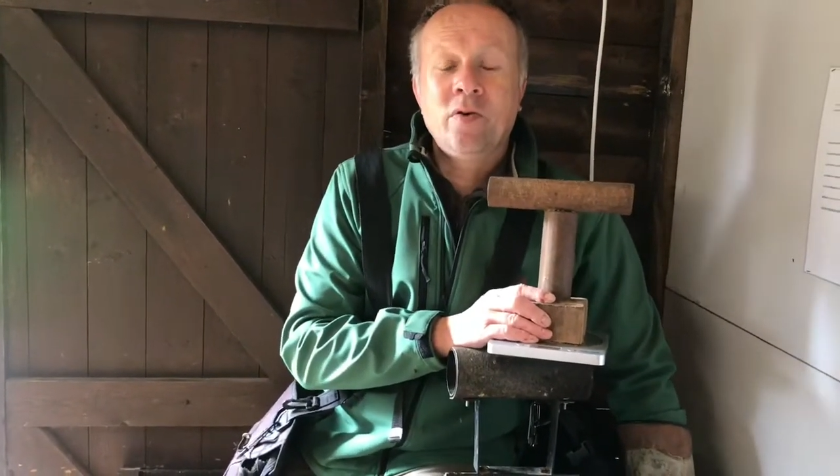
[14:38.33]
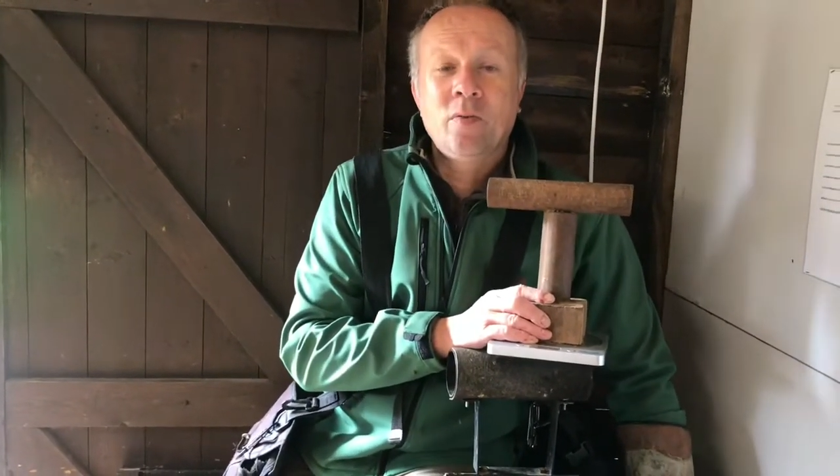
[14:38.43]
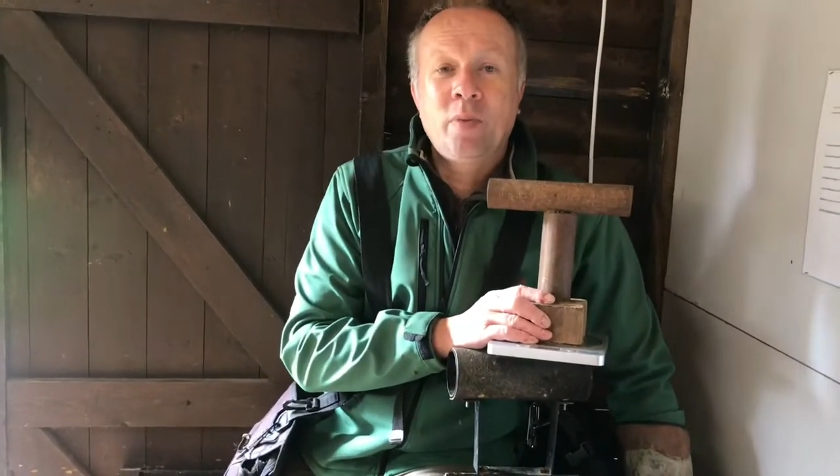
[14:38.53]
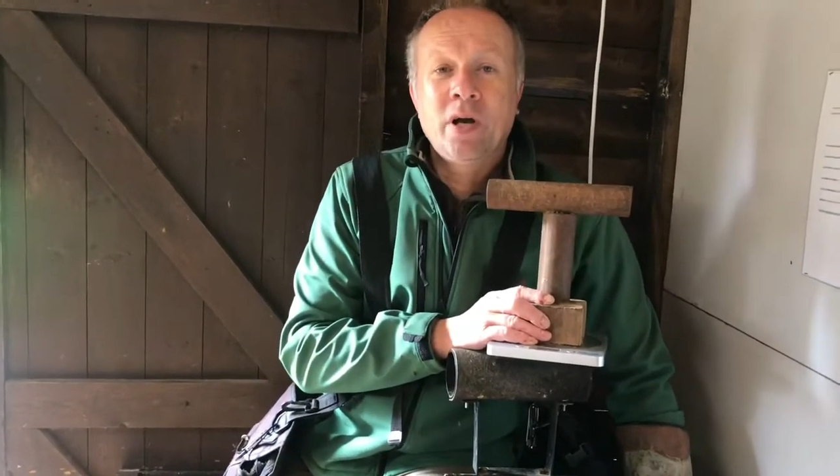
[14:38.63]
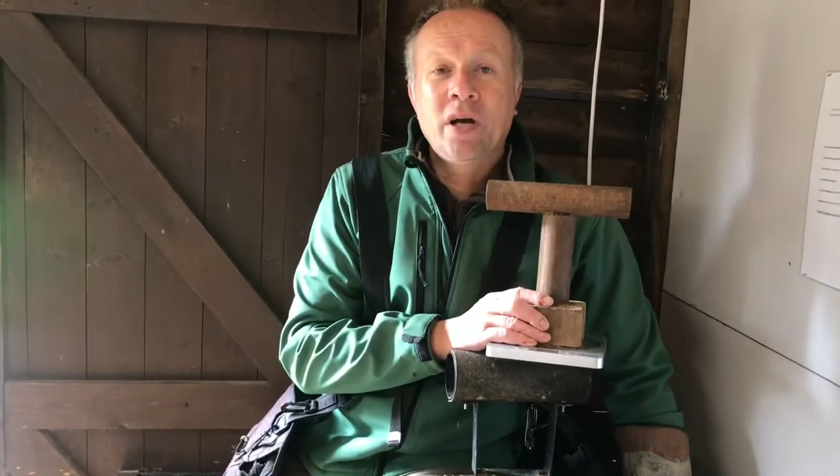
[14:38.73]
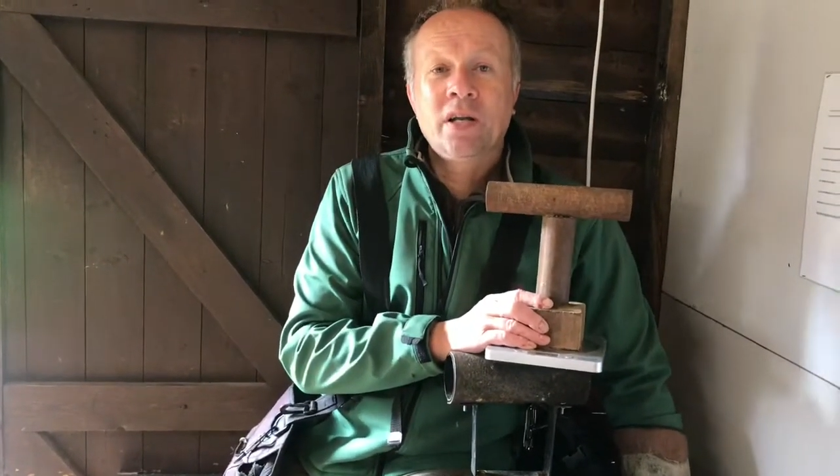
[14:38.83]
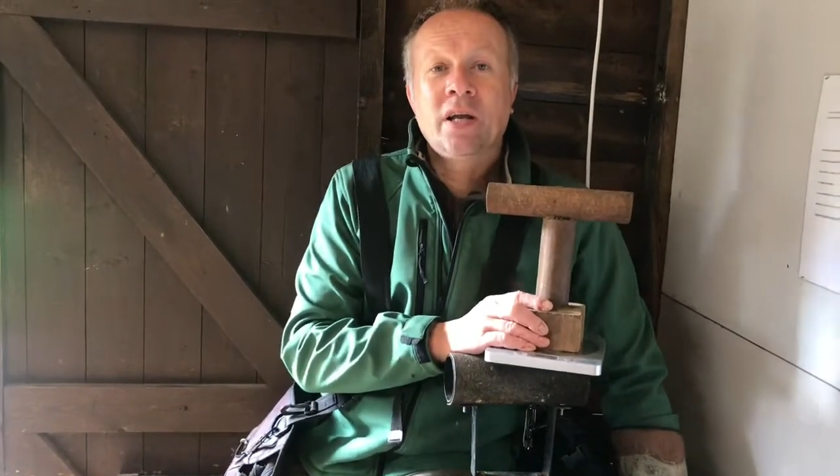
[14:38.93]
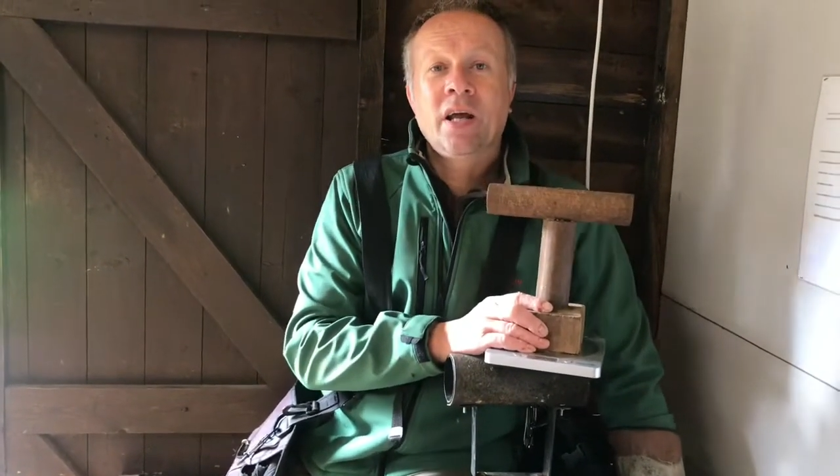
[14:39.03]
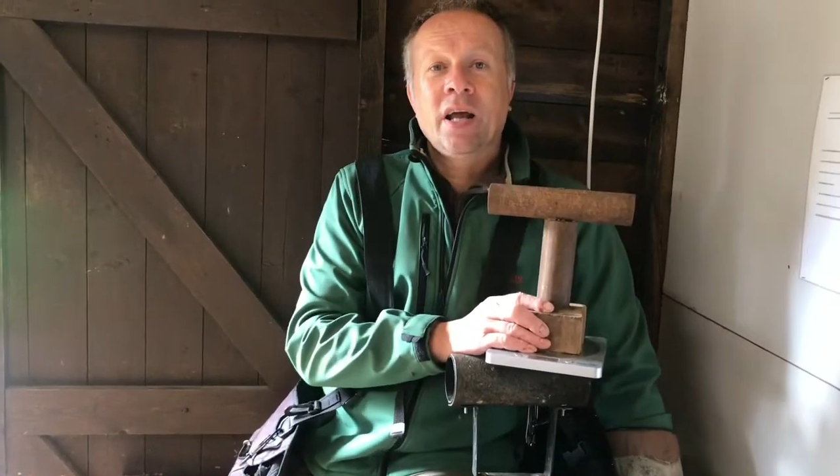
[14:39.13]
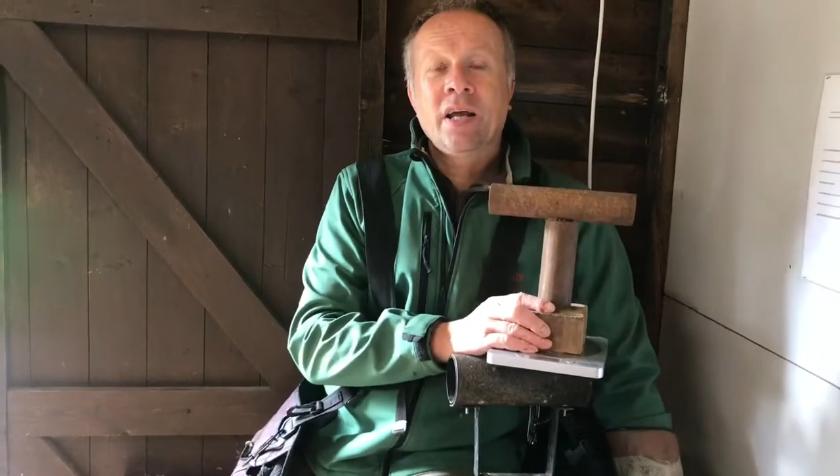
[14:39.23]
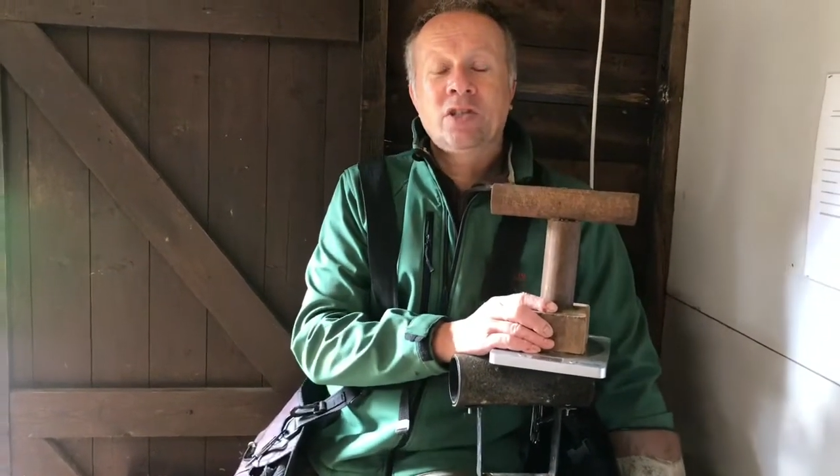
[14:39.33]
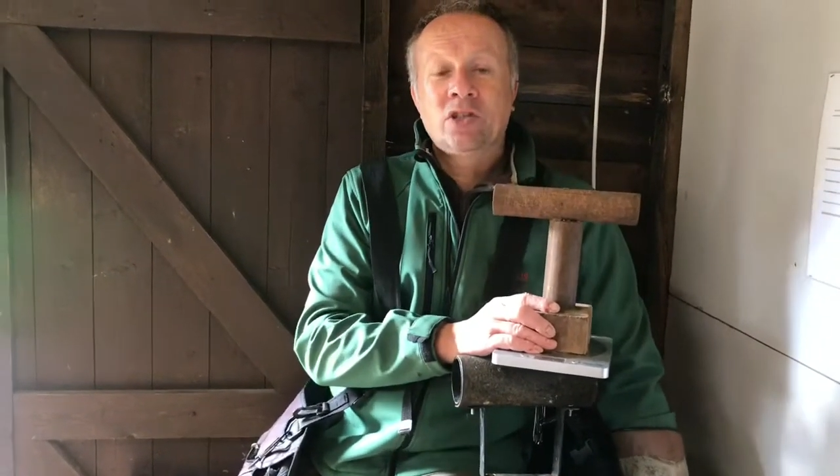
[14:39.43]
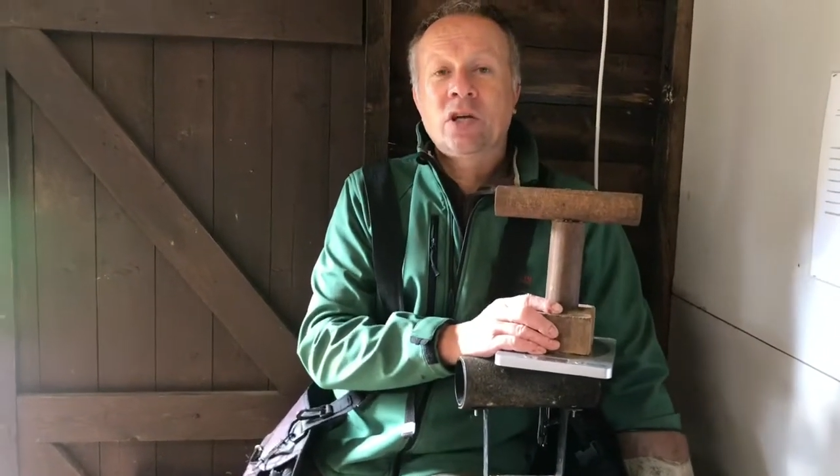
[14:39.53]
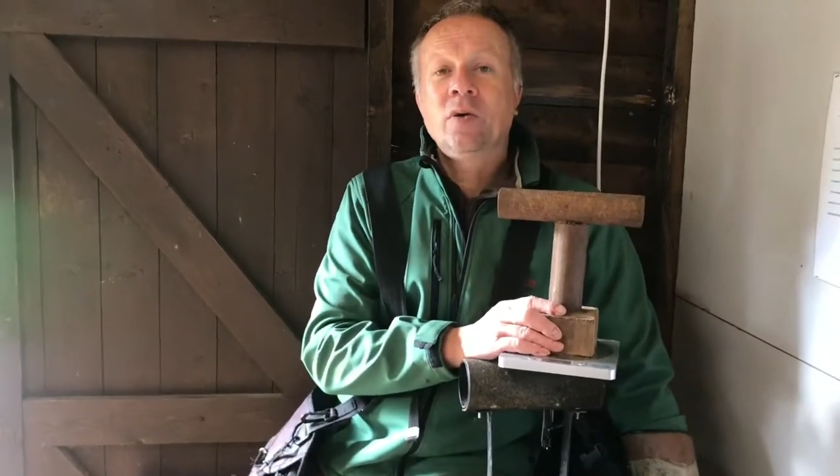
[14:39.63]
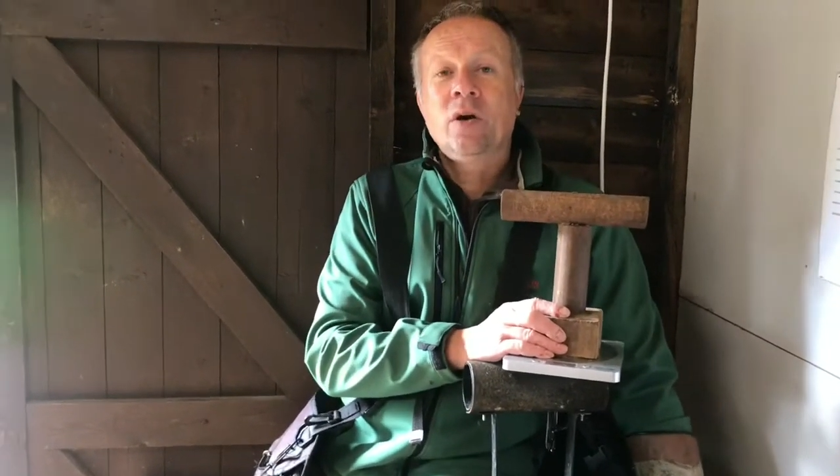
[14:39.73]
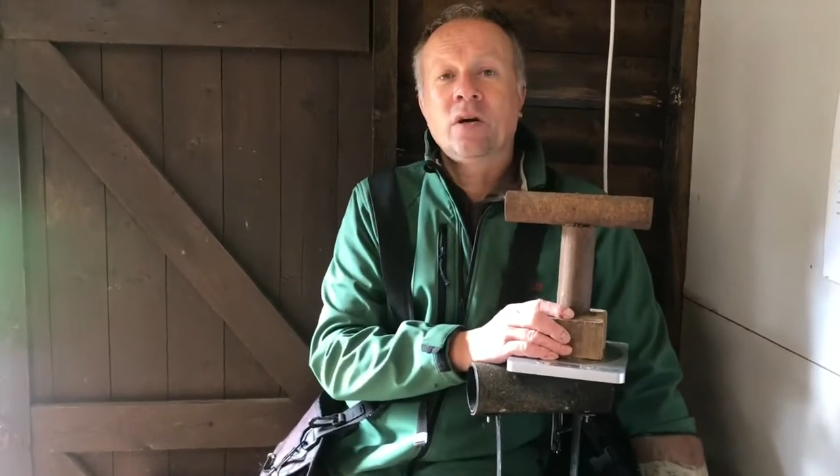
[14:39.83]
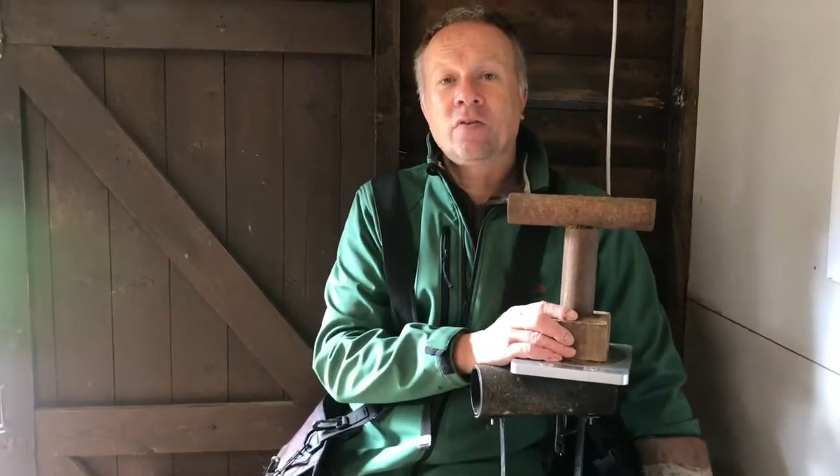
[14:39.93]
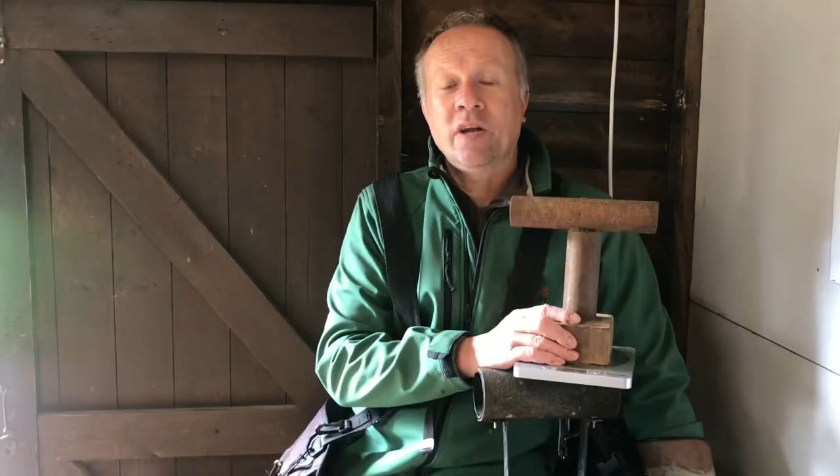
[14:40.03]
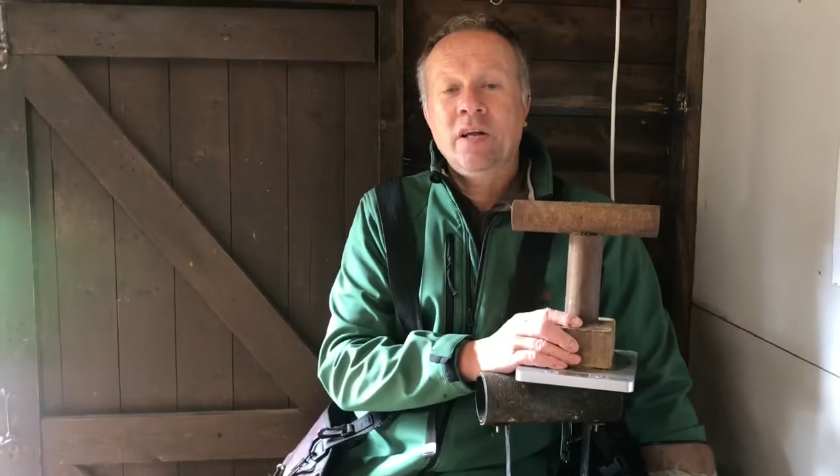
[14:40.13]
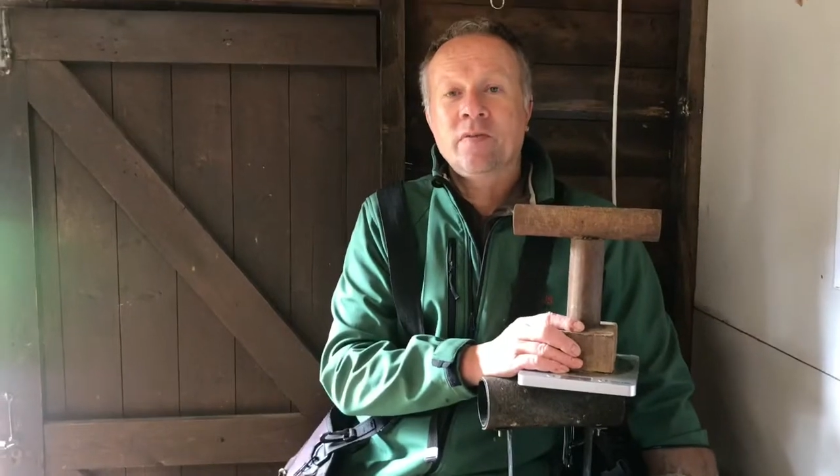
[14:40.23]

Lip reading: bird is too hungry,